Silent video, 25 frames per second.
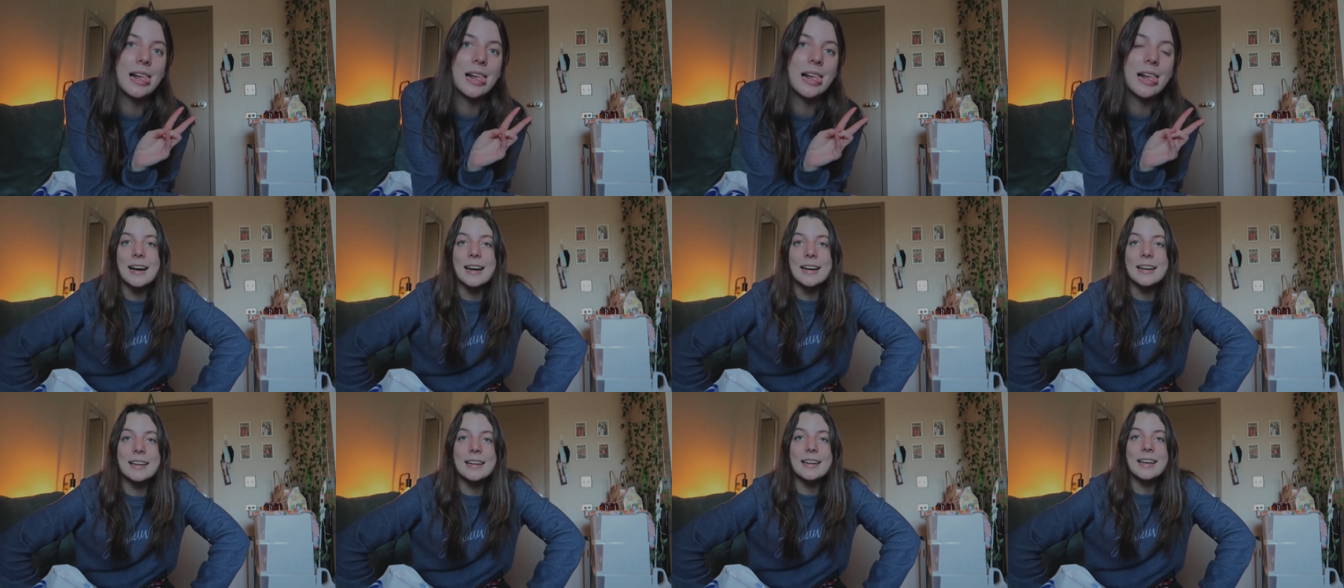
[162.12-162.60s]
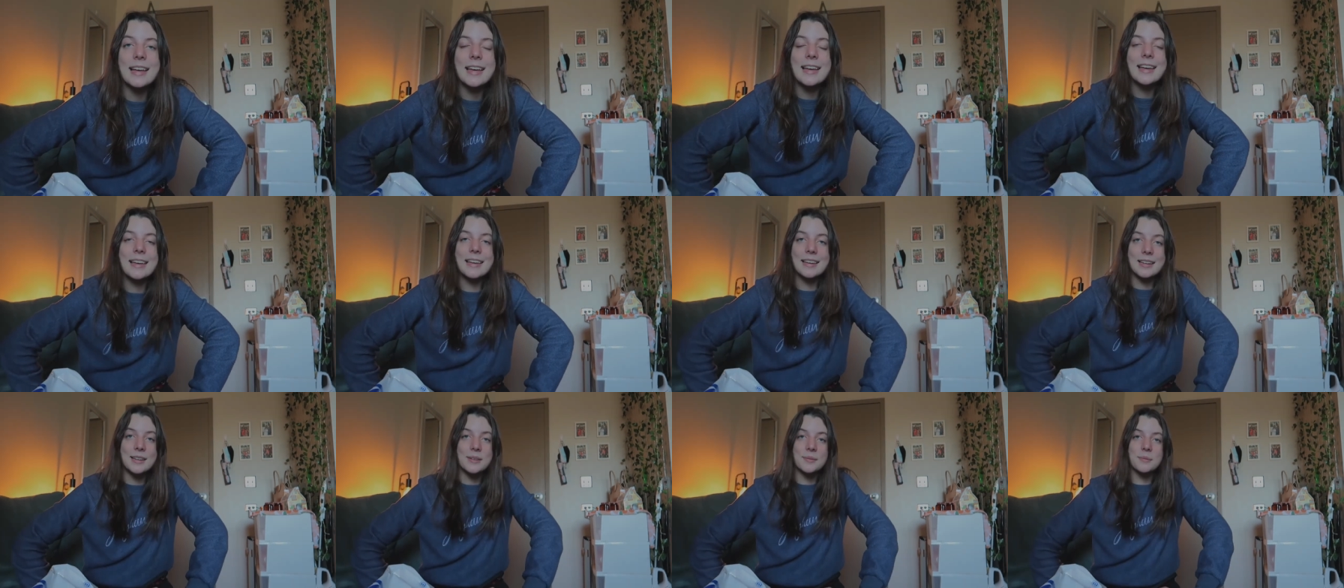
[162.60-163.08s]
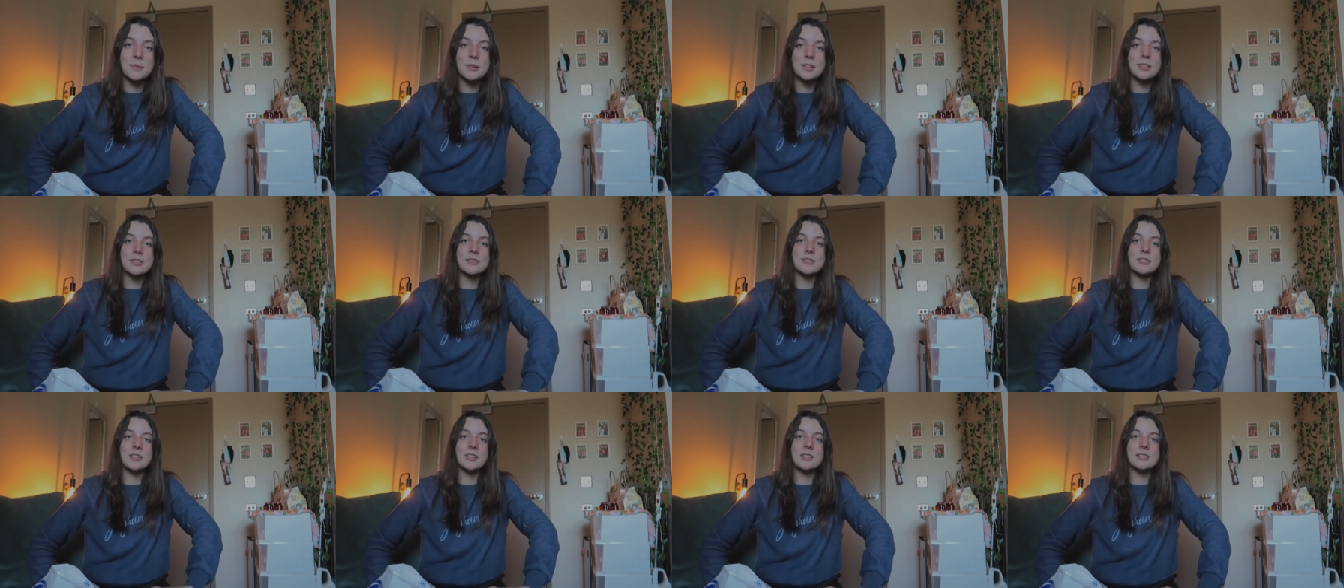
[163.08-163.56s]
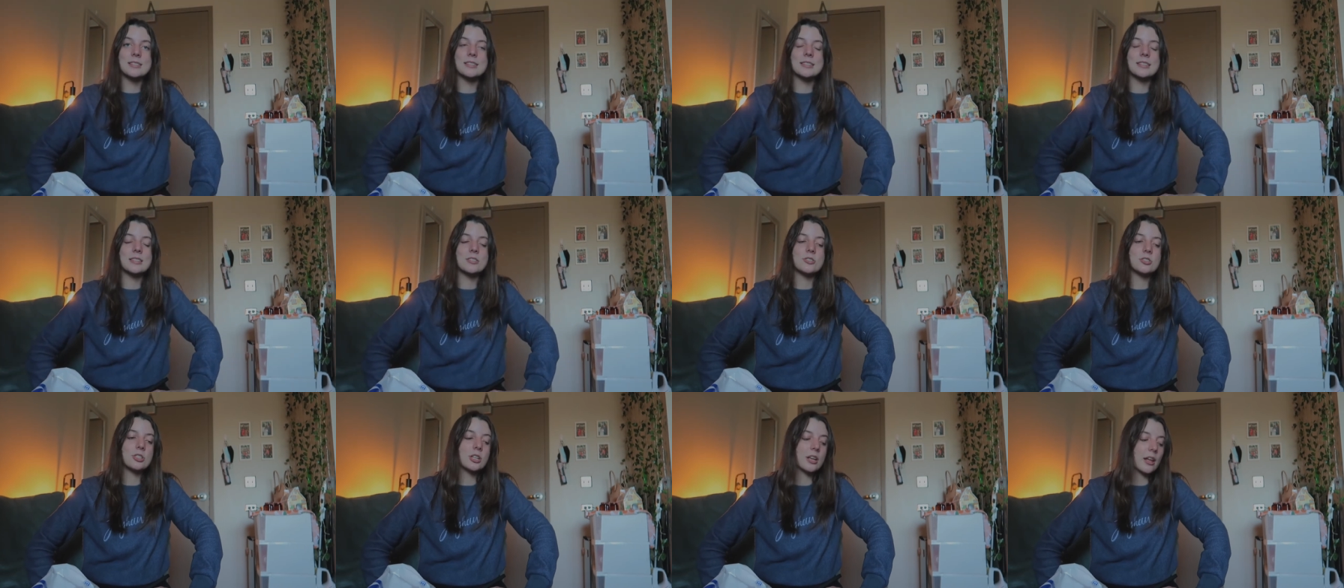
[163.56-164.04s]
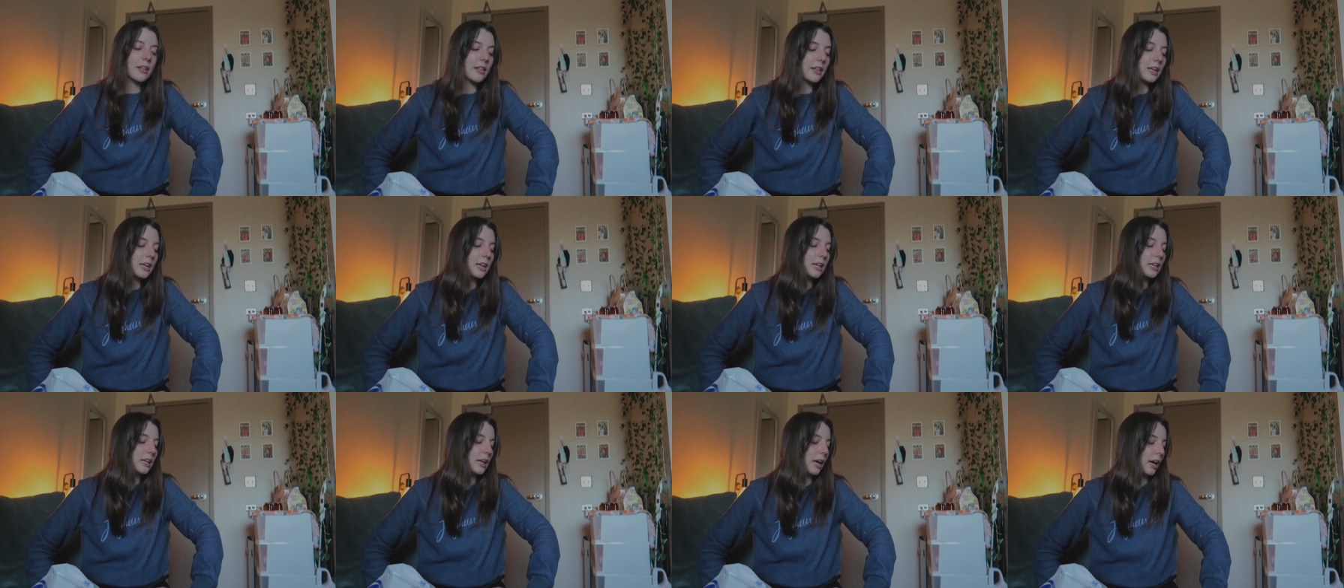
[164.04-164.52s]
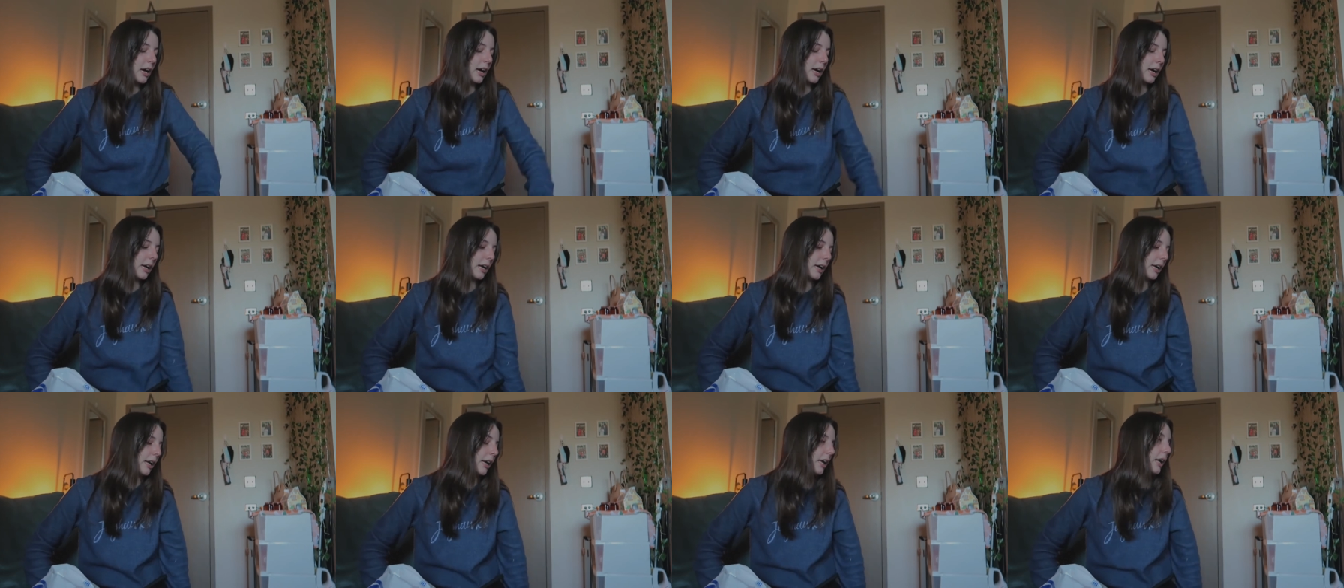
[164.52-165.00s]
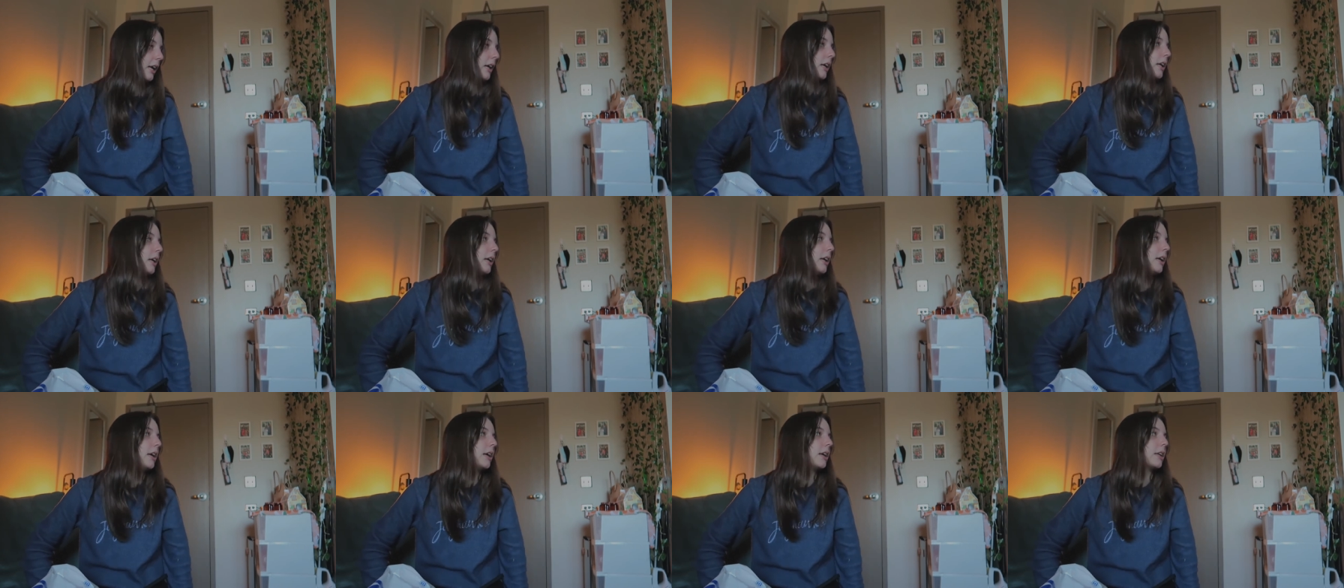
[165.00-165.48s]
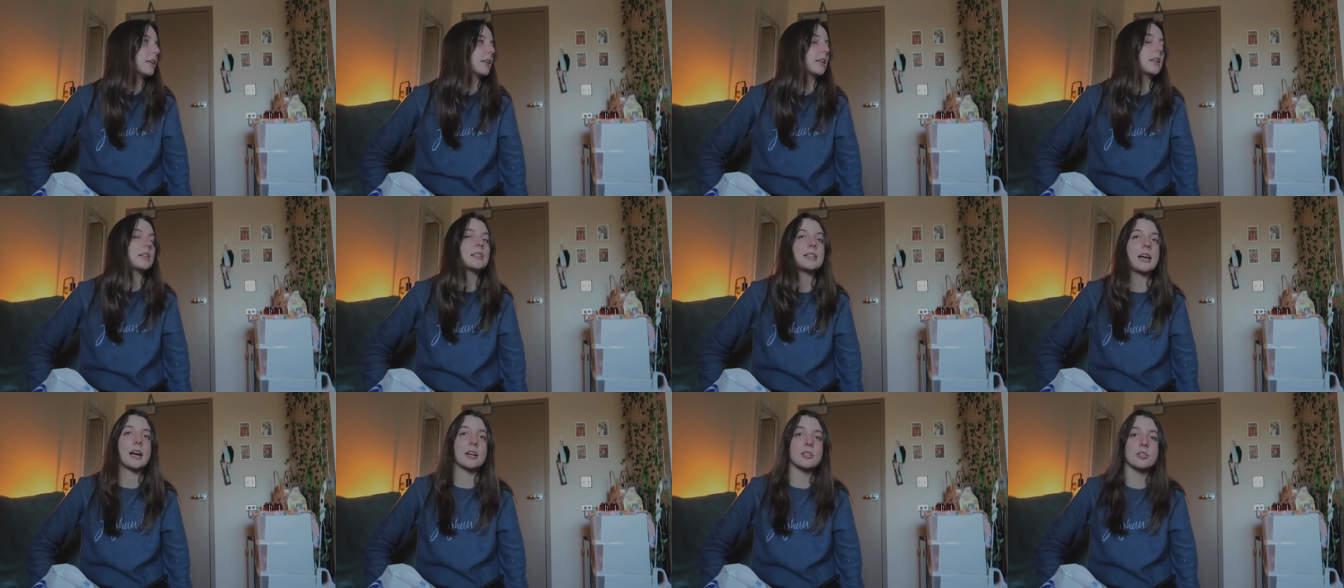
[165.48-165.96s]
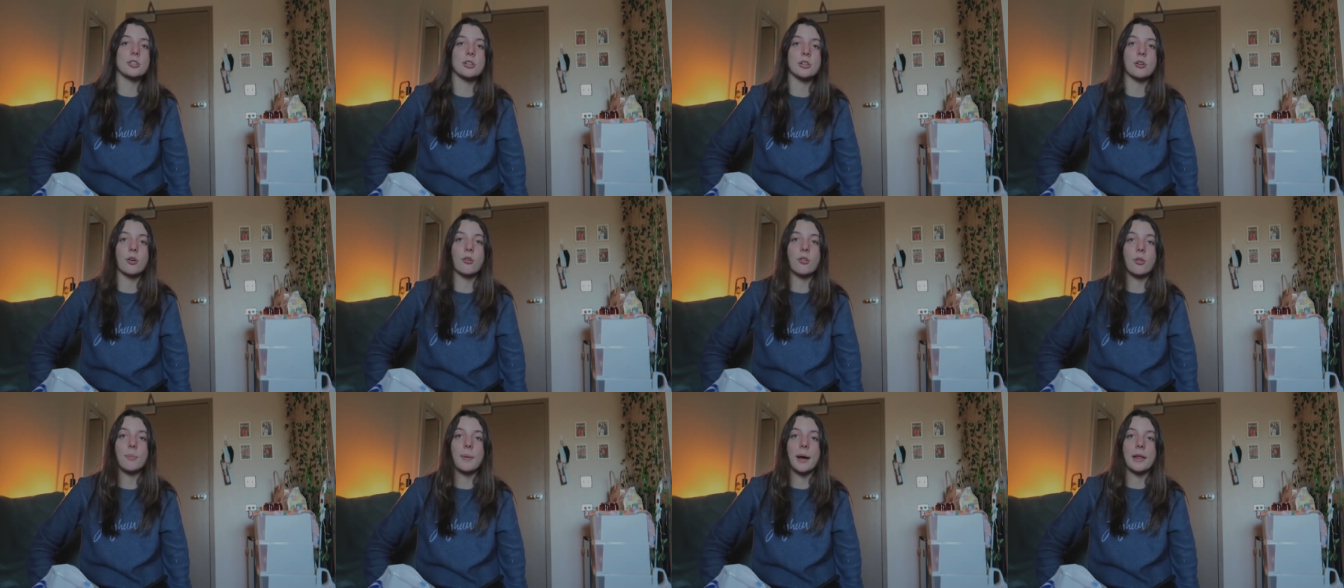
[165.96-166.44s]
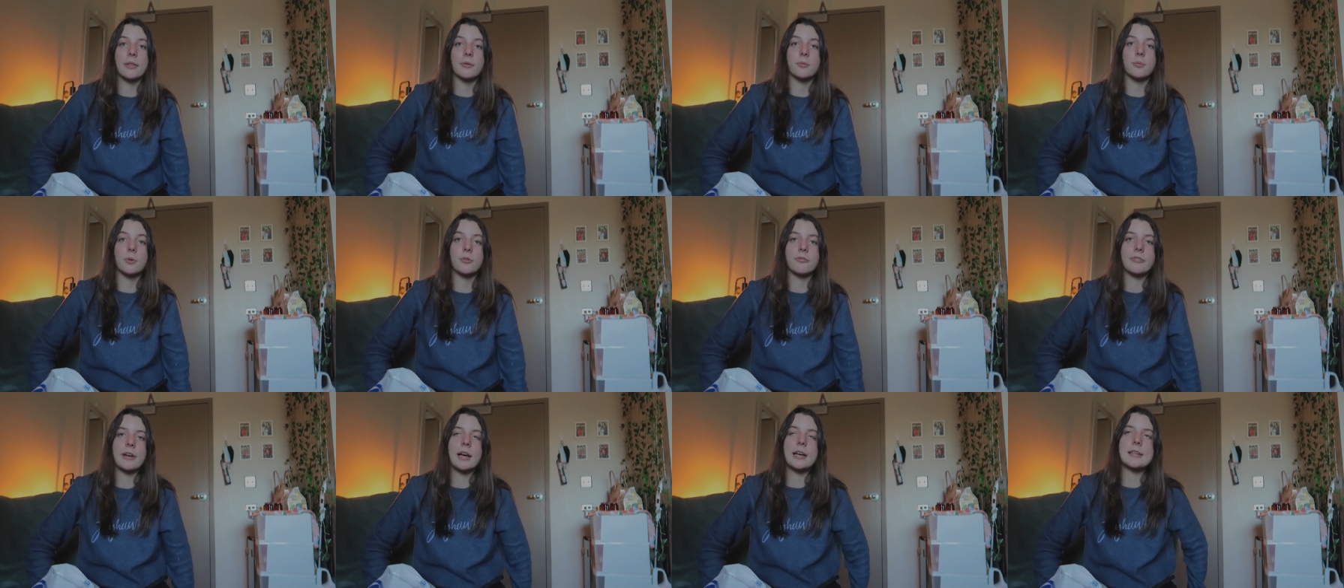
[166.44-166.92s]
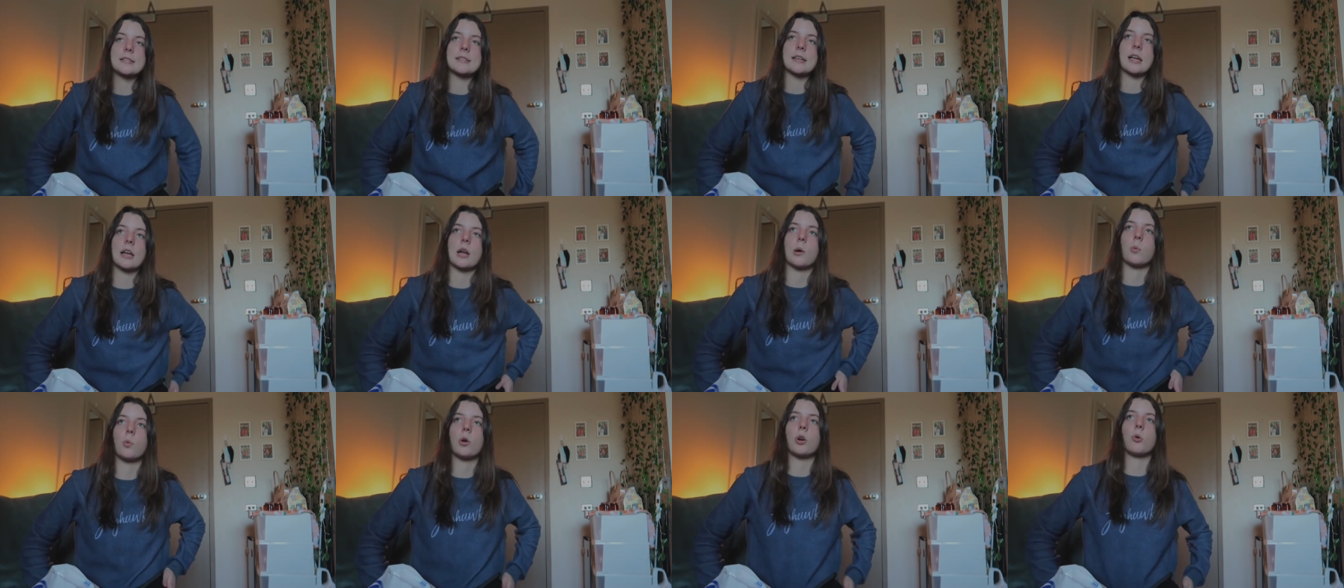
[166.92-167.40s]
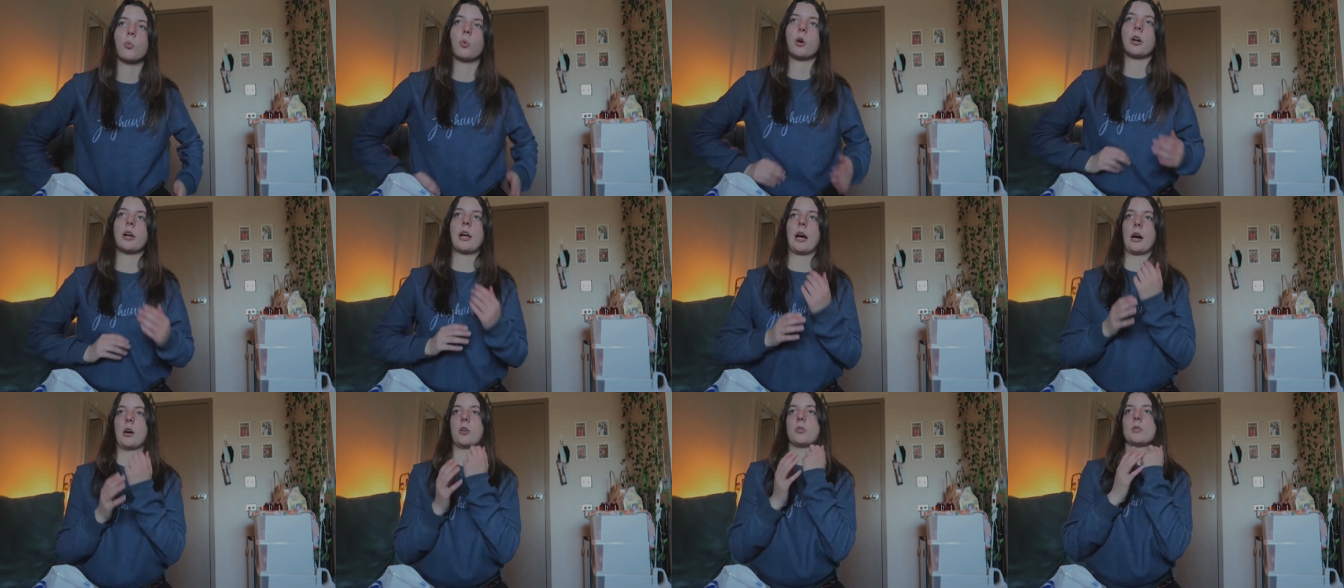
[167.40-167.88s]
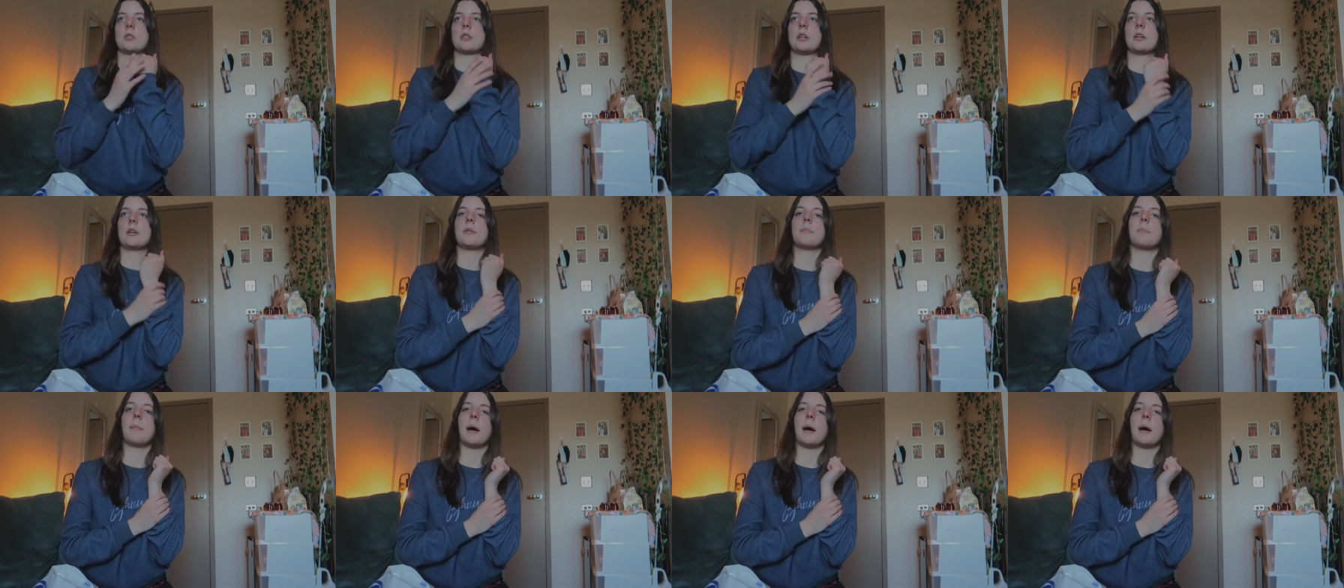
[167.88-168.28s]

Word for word: I am just chilling. I need to actually go to the bathroom real fast and I want to work out.